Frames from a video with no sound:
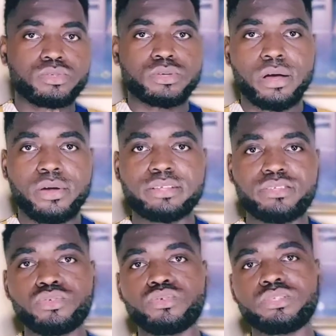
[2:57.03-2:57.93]
I guarantee
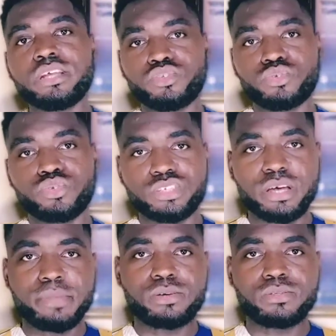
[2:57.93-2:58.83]
you to stay tuned to
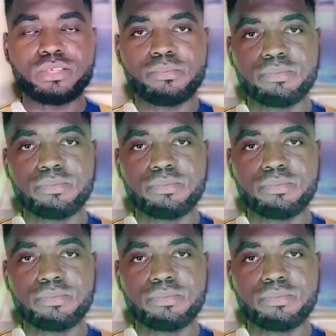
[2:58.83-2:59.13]
Isham Health Tips.